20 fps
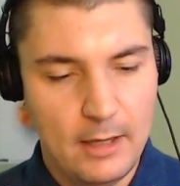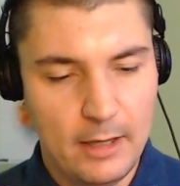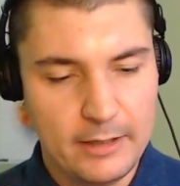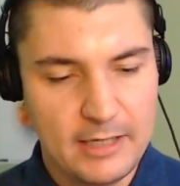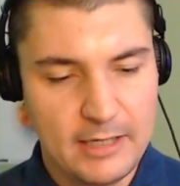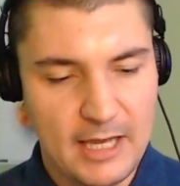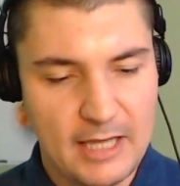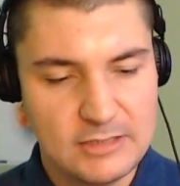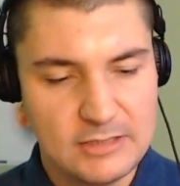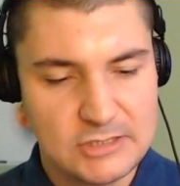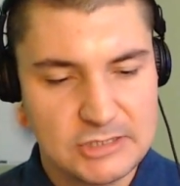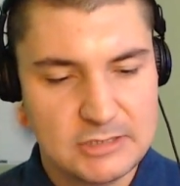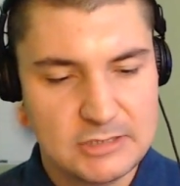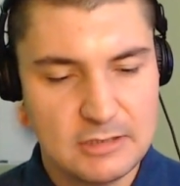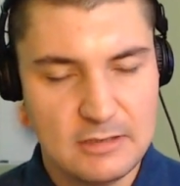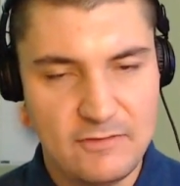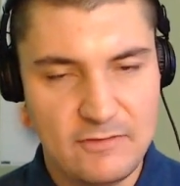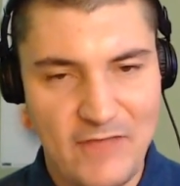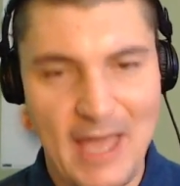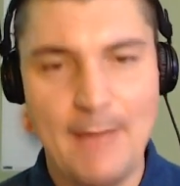
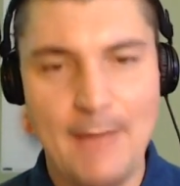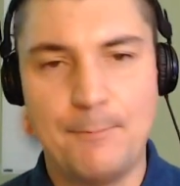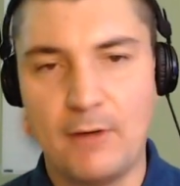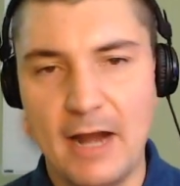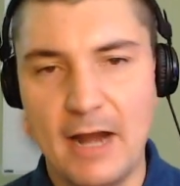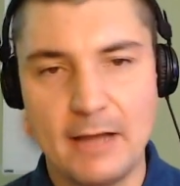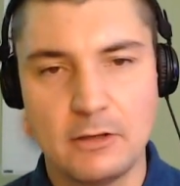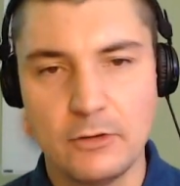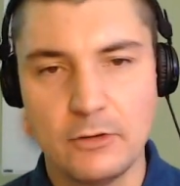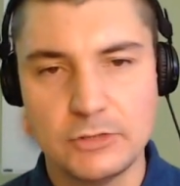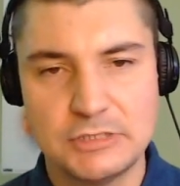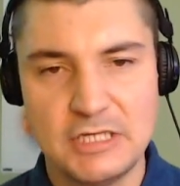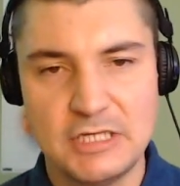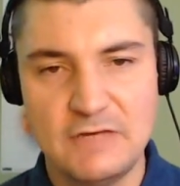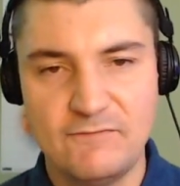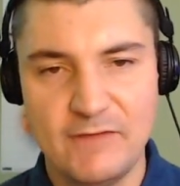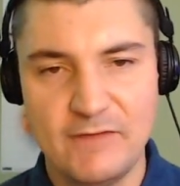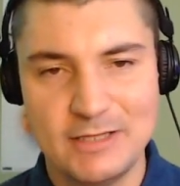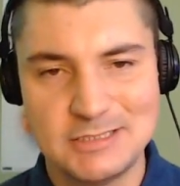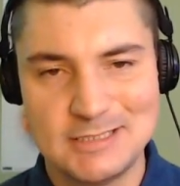against that Broncos
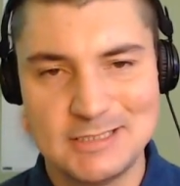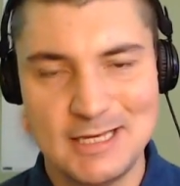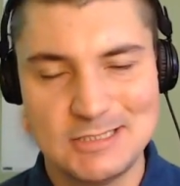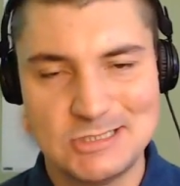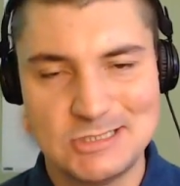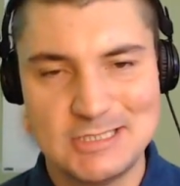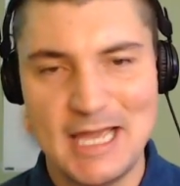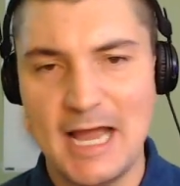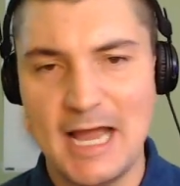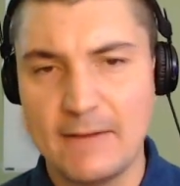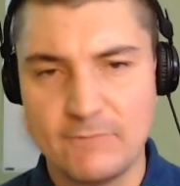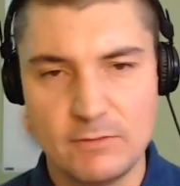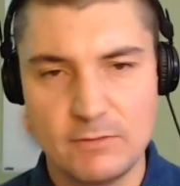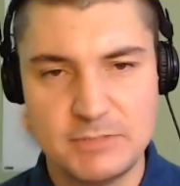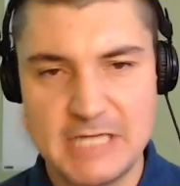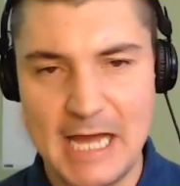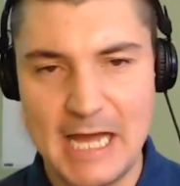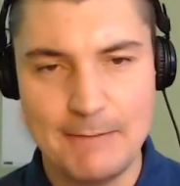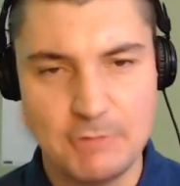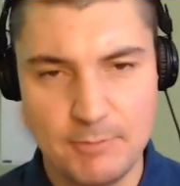defense that stacked
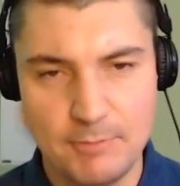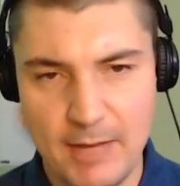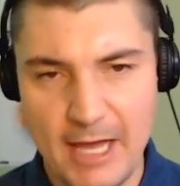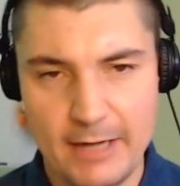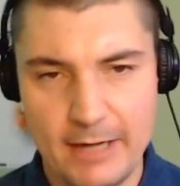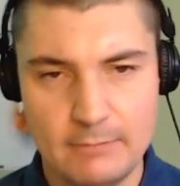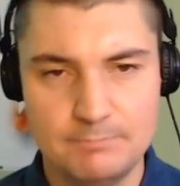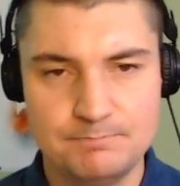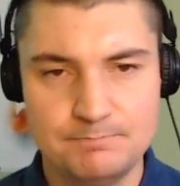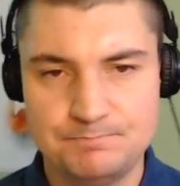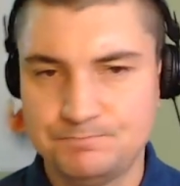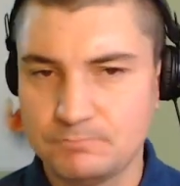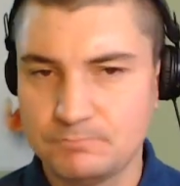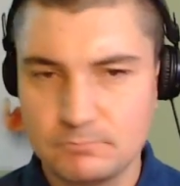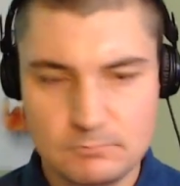from top to bottom?